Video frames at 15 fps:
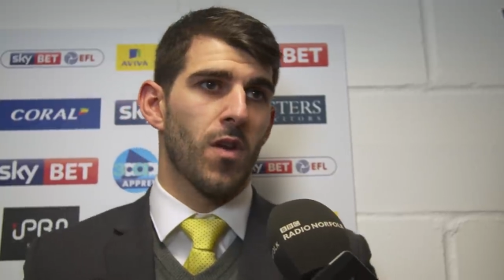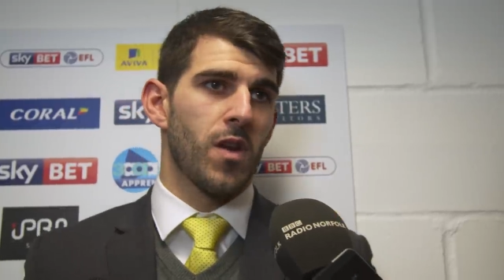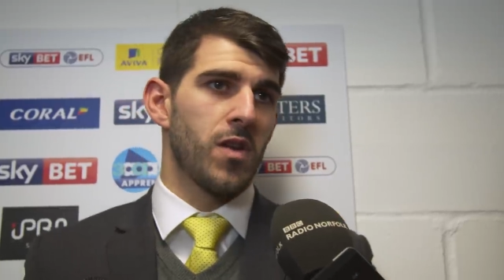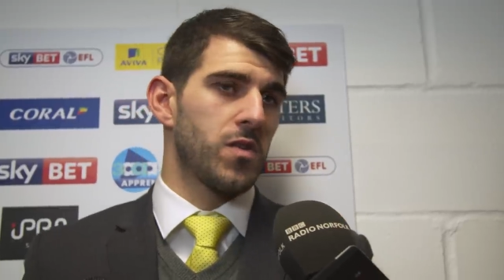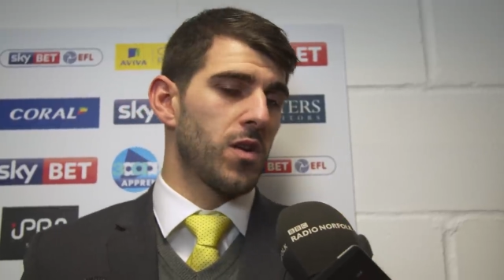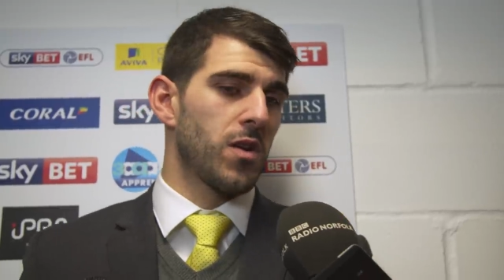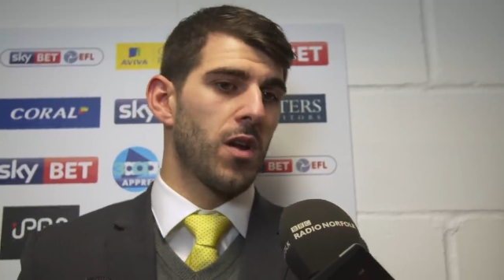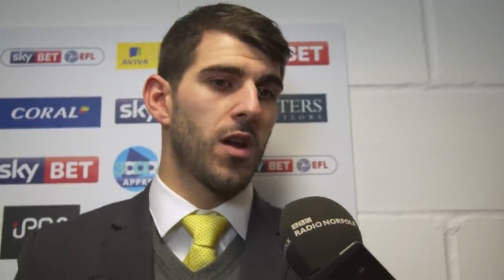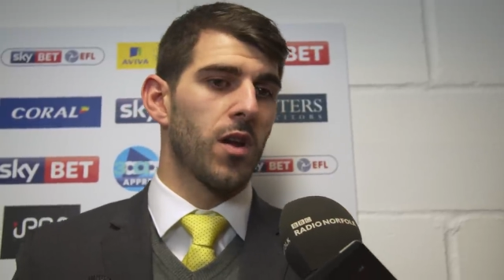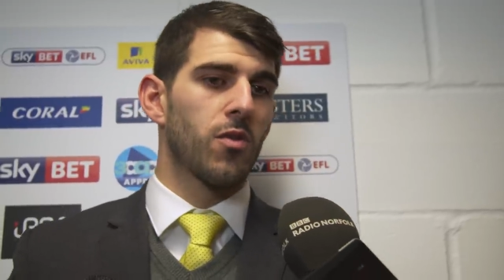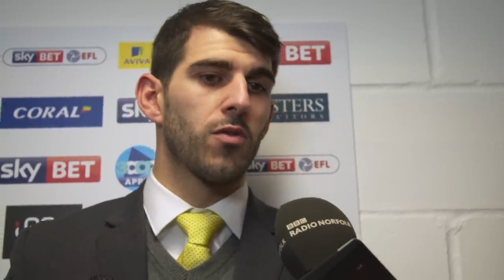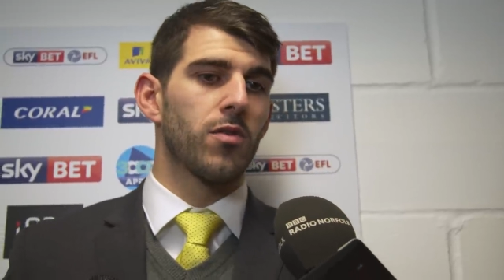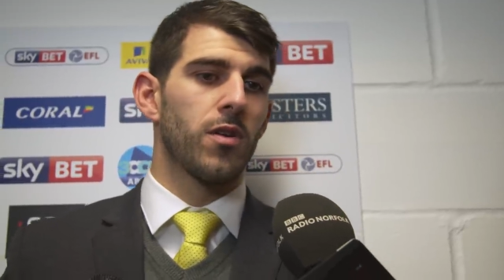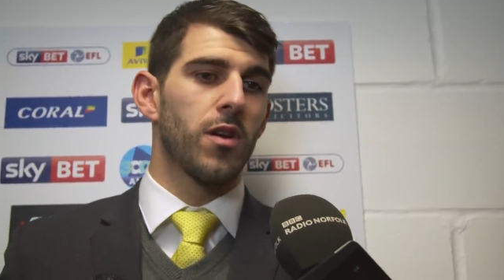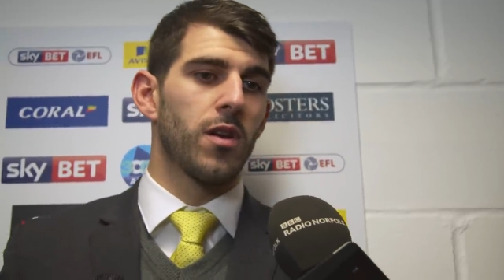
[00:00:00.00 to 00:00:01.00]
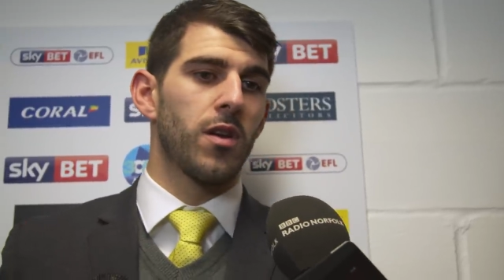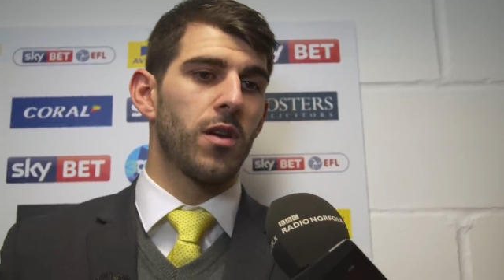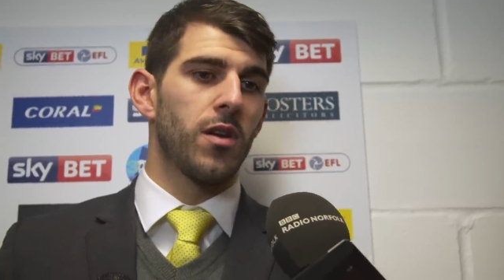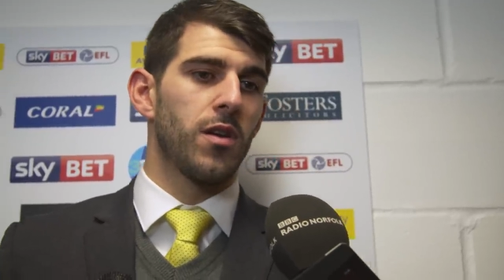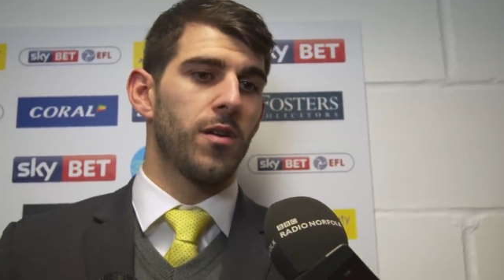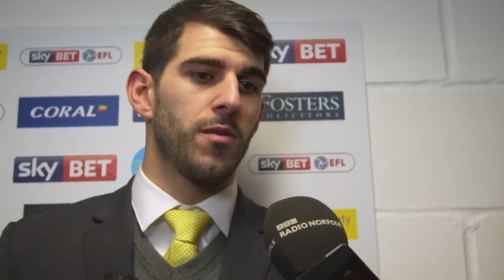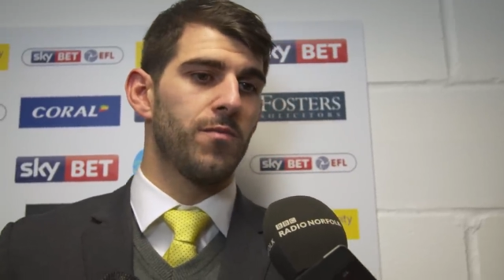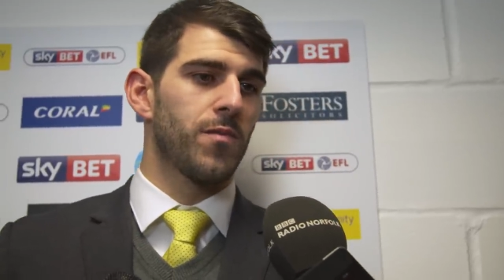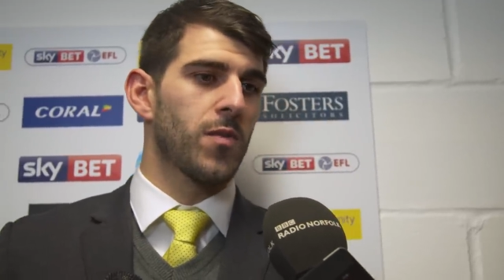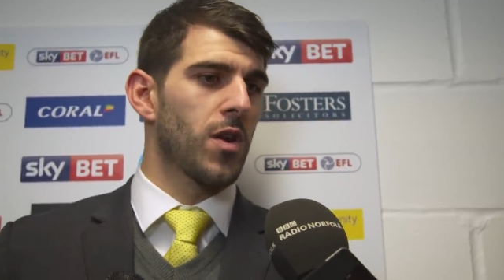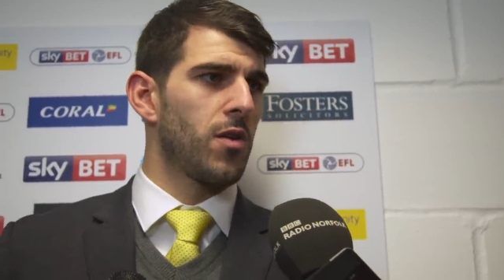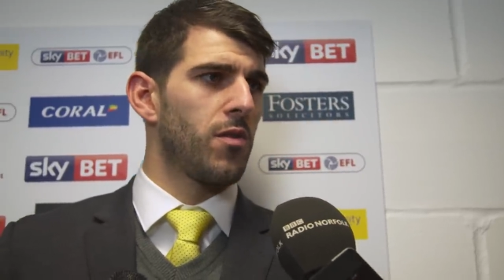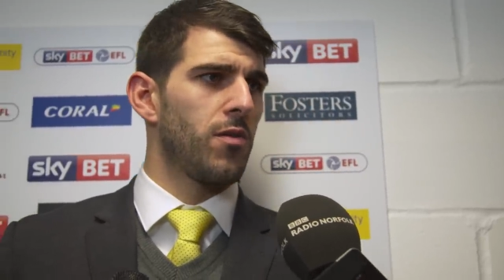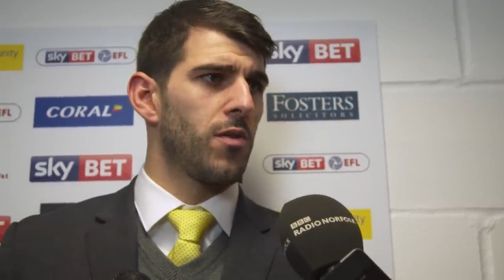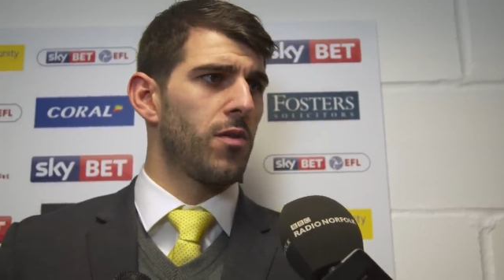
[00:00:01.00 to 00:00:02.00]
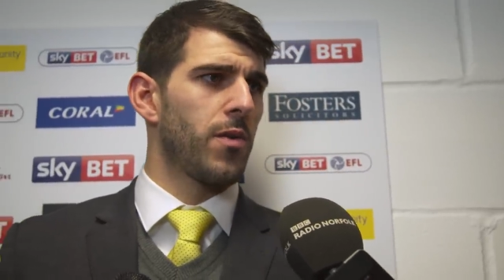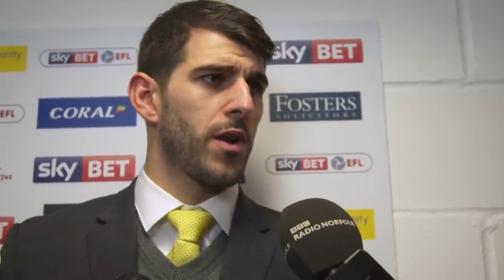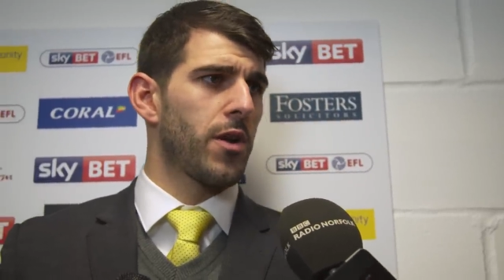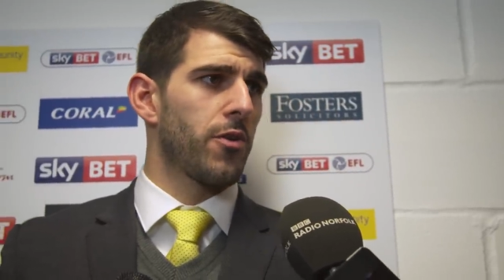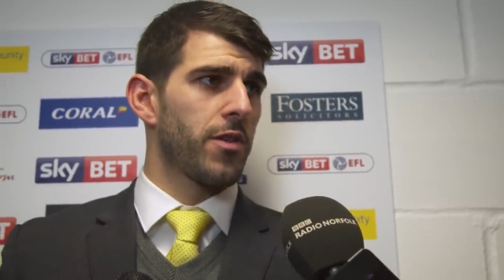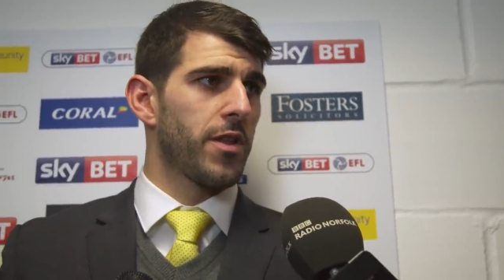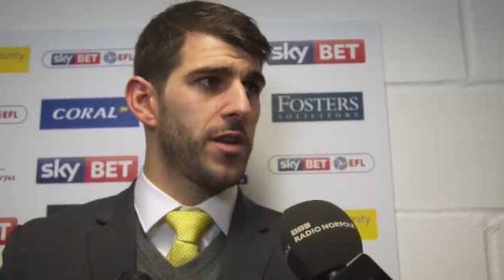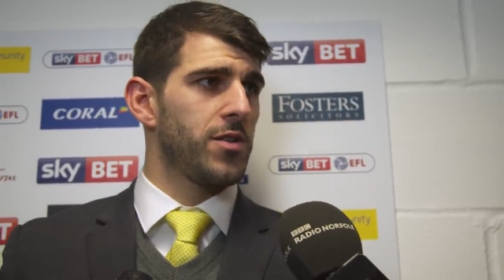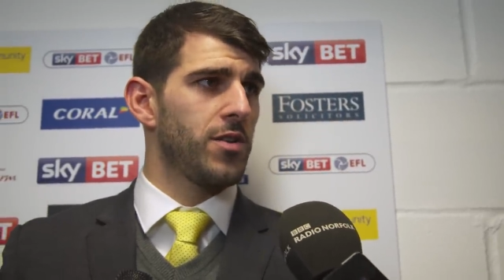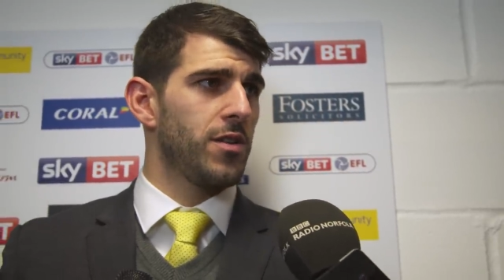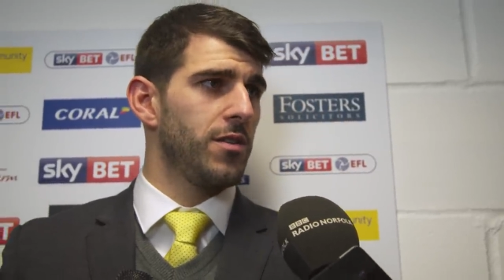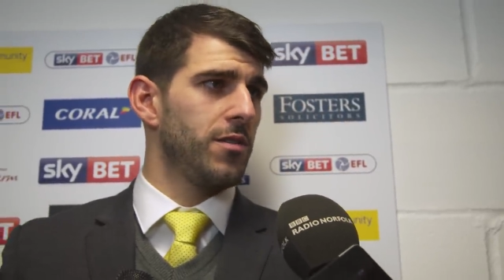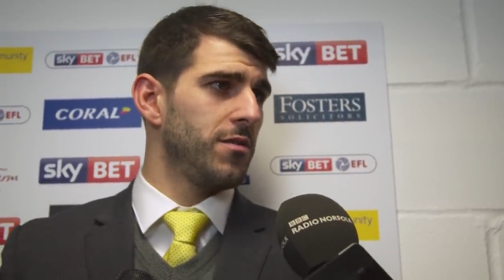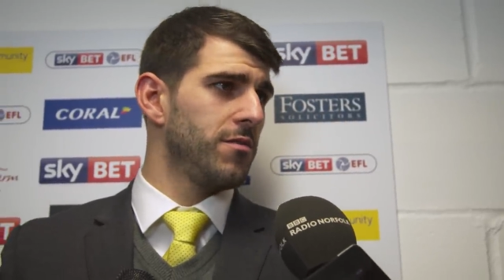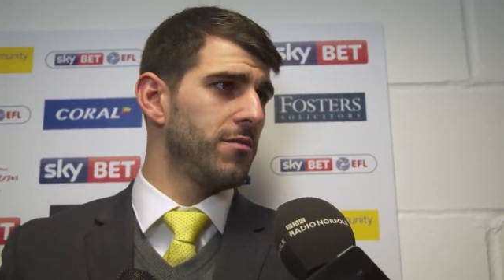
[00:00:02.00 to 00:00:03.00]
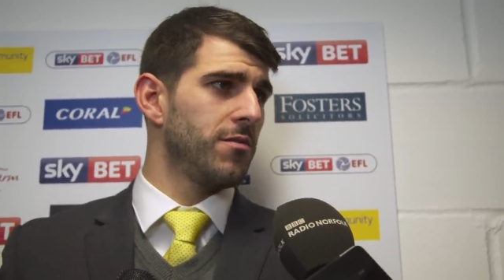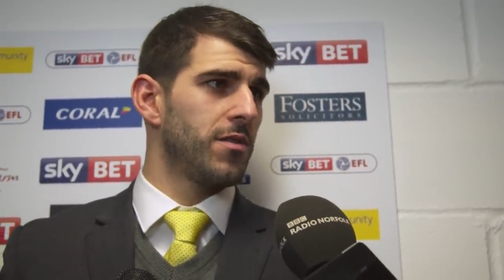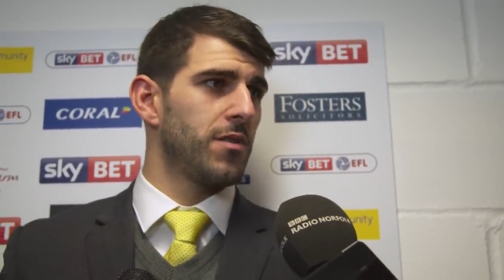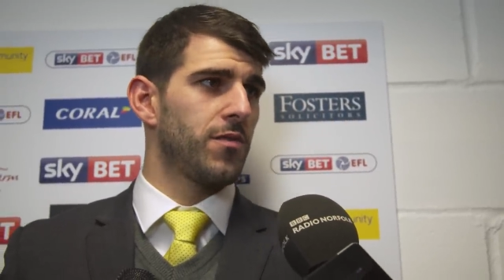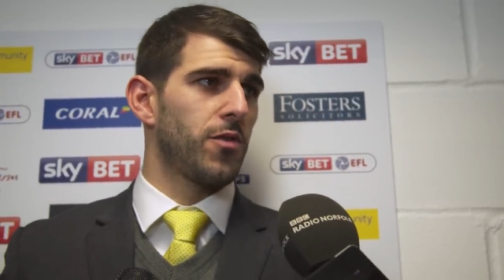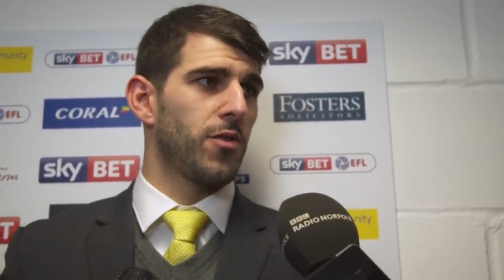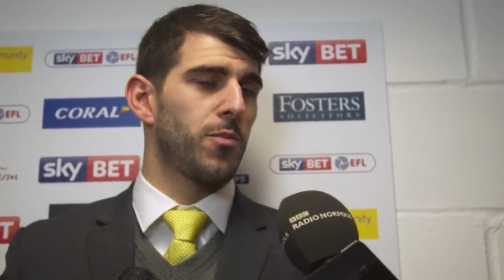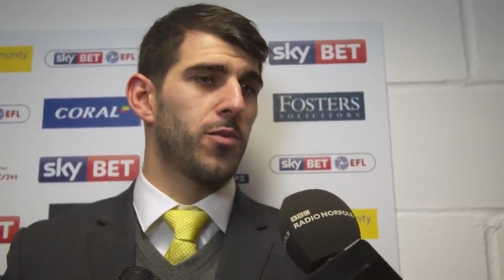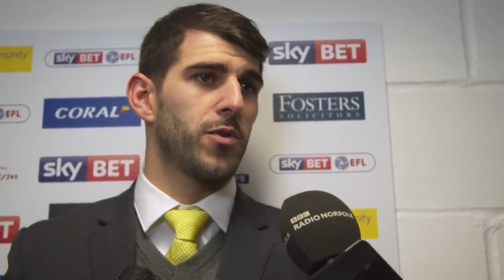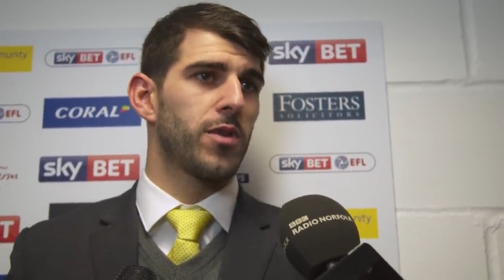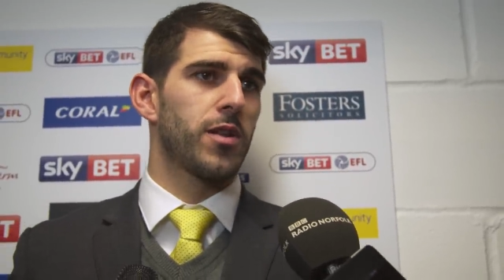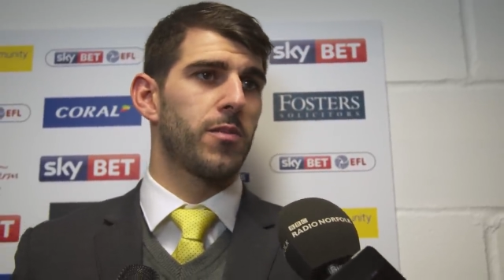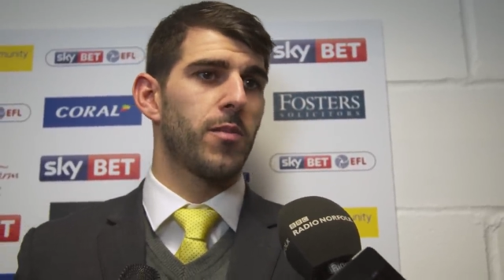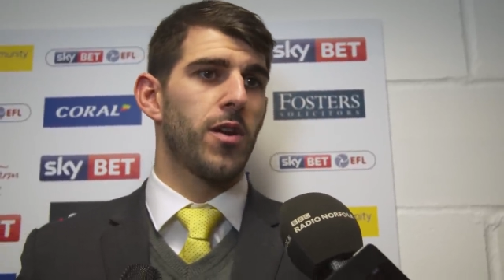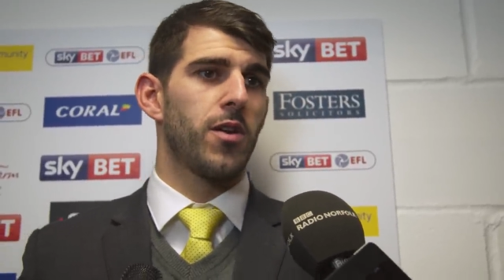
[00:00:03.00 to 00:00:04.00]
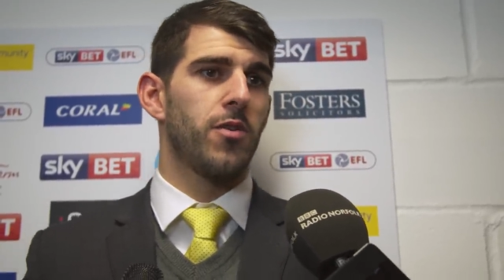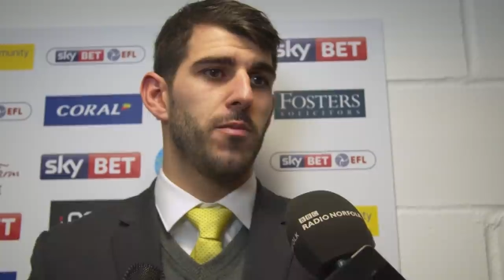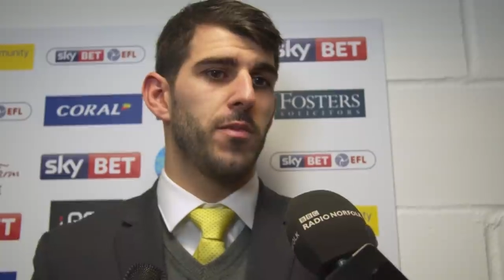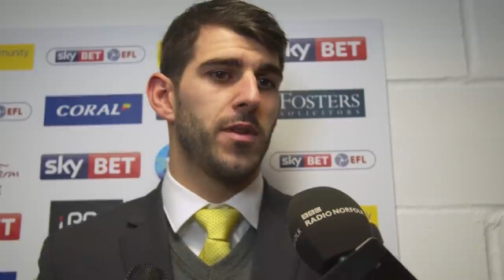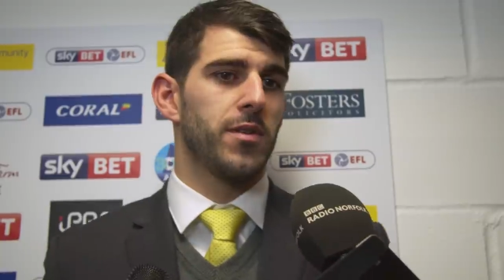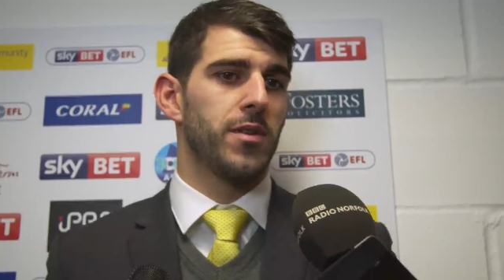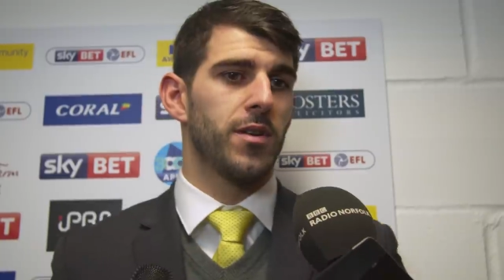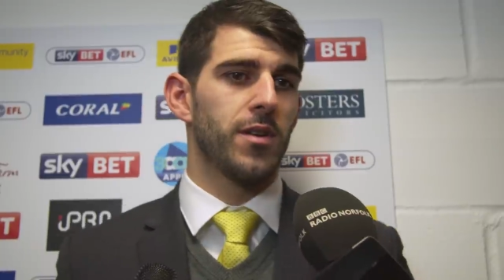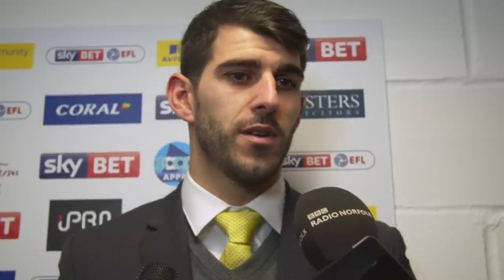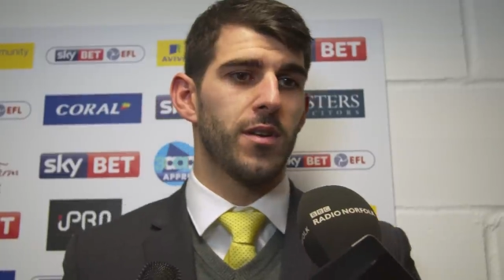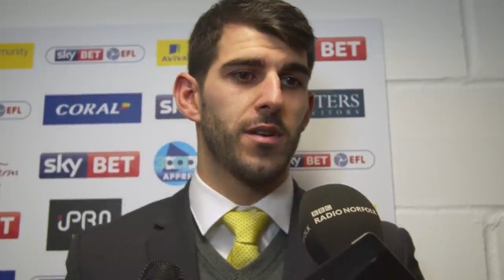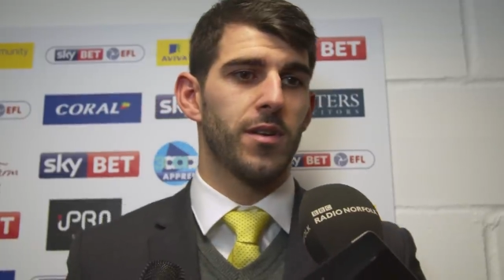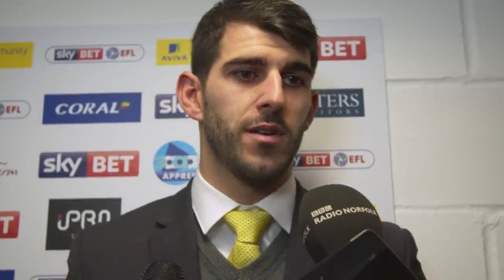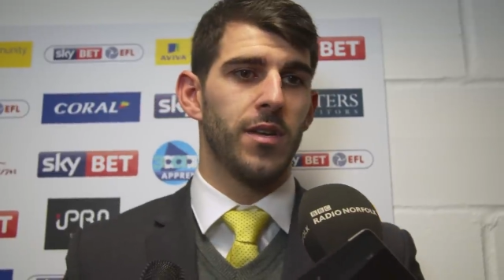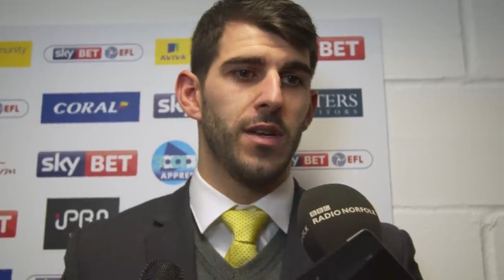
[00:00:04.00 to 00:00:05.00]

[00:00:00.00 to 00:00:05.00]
it's a, a good uh, recordation for put at my home and uh,